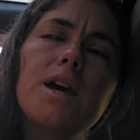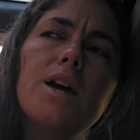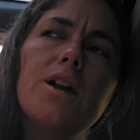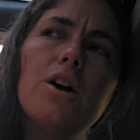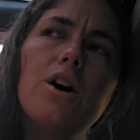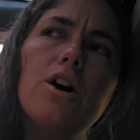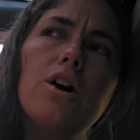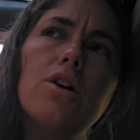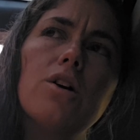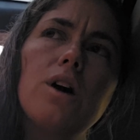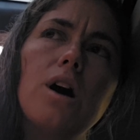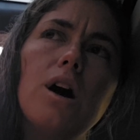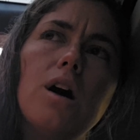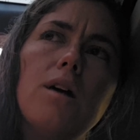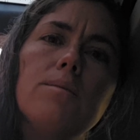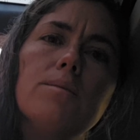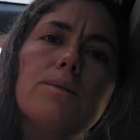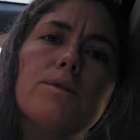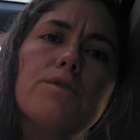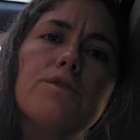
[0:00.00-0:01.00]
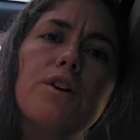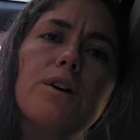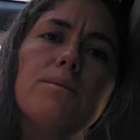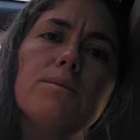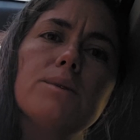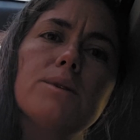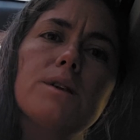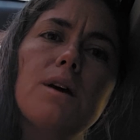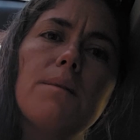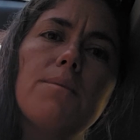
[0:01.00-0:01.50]
It all comes
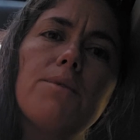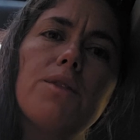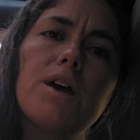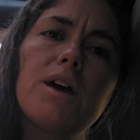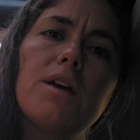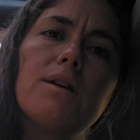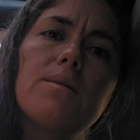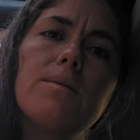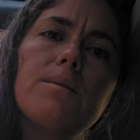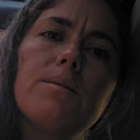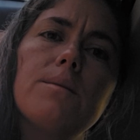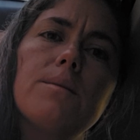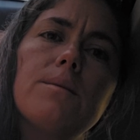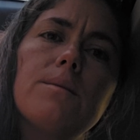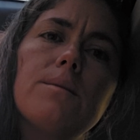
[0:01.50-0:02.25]
from something.